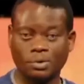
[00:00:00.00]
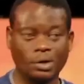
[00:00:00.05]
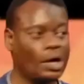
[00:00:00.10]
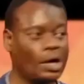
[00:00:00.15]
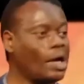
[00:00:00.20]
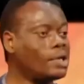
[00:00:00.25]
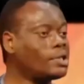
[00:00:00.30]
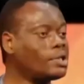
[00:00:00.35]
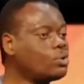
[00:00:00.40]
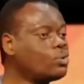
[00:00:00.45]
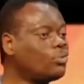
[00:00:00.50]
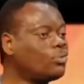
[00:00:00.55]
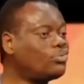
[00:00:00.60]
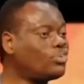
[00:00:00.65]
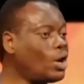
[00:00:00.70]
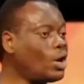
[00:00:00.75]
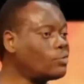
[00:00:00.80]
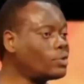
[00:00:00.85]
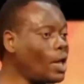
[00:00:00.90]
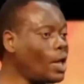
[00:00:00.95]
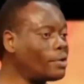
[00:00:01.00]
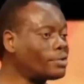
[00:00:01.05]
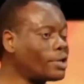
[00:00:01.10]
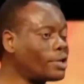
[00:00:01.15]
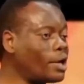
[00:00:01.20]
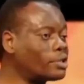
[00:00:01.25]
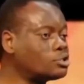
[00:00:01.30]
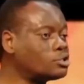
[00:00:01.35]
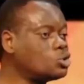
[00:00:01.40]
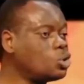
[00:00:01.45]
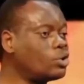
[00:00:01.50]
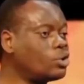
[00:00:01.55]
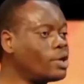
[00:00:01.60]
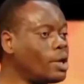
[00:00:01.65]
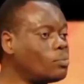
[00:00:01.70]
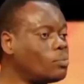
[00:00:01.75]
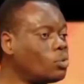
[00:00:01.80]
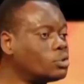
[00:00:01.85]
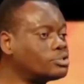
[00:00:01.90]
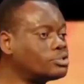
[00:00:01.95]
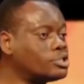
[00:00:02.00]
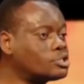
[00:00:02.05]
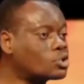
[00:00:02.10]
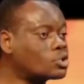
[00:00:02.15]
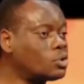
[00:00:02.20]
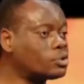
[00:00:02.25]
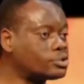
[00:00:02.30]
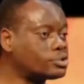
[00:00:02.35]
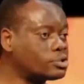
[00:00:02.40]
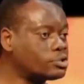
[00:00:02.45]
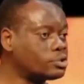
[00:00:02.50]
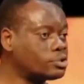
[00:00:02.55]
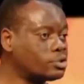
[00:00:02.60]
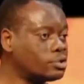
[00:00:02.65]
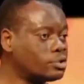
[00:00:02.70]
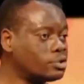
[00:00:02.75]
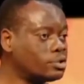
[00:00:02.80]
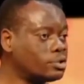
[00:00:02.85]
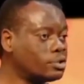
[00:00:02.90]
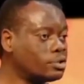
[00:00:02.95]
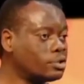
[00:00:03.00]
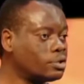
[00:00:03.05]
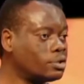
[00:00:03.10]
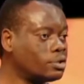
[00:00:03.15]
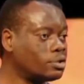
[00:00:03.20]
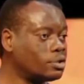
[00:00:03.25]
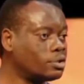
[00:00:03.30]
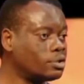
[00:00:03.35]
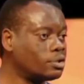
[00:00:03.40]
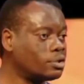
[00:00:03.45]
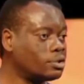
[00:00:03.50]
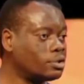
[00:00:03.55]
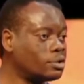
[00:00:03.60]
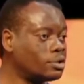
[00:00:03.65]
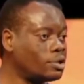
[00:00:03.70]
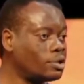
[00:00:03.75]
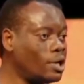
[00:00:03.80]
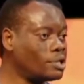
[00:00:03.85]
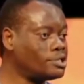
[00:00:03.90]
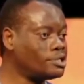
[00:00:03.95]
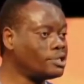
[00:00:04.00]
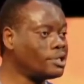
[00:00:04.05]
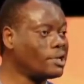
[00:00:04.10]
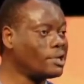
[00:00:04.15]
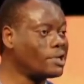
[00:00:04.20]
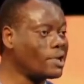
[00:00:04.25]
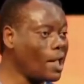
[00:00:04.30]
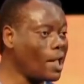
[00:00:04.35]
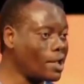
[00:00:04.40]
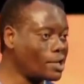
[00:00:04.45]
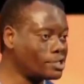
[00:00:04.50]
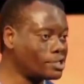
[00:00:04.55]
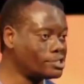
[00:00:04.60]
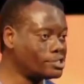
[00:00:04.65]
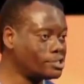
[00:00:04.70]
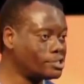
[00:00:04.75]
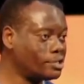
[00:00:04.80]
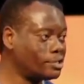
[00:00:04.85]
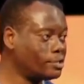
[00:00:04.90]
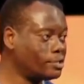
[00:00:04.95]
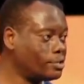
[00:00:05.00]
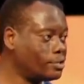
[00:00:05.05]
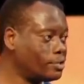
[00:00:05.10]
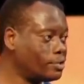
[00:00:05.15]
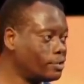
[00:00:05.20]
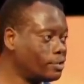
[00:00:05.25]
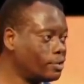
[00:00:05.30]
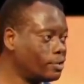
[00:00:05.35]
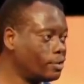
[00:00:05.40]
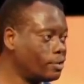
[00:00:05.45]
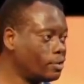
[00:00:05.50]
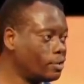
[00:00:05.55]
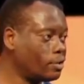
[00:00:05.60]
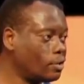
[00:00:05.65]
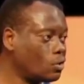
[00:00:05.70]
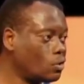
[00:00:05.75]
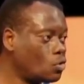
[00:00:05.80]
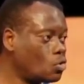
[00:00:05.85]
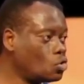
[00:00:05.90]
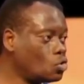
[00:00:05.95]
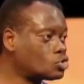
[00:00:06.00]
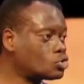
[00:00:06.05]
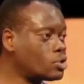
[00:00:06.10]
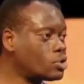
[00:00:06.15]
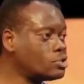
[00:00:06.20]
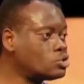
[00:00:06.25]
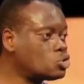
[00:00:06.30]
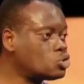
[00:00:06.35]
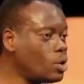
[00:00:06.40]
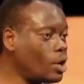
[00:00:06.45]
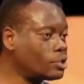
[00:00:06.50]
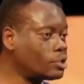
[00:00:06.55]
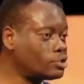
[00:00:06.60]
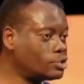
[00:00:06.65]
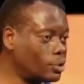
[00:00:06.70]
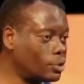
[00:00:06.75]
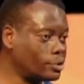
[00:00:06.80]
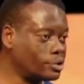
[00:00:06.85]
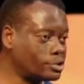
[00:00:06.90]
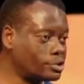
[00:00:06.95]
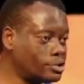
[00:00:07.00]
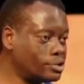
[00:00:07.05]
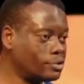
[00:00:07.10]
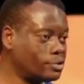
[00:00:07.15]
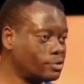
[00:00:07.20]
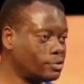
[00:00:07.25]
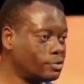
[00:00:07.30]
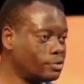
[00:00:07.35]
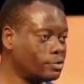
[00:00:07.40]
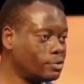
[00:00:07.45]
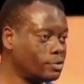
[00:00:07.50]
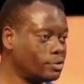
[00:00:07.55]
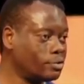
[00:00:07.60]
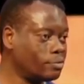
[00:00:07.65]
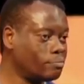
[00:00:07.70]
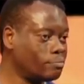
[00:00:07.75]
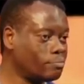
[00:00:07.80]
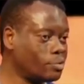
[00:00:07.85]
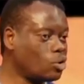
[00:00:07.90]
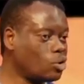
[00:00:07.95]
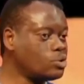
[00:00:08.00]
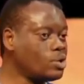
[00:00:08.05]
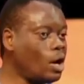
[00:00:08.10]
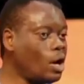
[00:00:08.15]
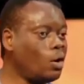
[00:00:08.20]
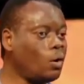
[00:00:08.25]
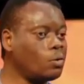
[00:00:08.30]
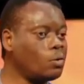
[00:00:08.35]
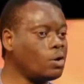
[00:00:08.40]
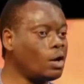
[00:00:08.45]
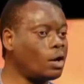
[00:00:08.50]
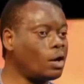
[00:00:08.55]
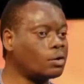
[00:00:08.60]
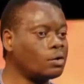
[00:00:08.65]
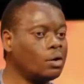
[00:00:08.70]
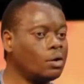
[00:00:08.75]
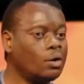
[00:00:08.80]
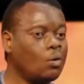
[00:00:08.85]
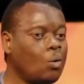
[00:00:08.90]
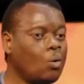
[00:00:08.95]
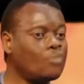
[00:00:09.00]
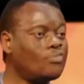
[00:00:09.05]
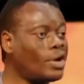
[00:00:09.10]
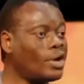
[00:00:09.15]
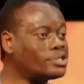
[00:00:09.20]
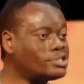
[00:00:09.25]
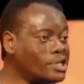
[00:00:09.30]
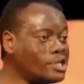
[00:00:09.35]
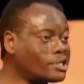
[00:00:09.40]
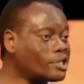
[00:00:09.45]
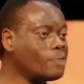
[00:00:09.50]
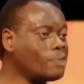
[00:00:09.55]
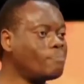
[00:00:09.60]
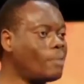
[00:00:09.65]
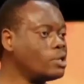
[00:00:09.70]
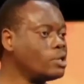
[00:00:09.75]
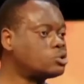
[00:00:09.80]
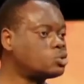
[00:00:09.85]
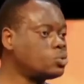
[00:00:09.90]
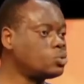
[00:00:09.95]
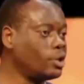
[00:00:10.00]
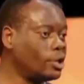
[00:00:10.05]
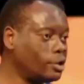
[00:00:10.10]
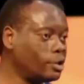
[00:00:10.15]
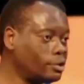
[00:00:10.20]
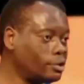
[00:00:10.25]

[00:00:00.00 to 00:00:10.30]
And then you found out that your name was discussed. That in the night, close to the suya joint, because you are, you are overtaken by suya,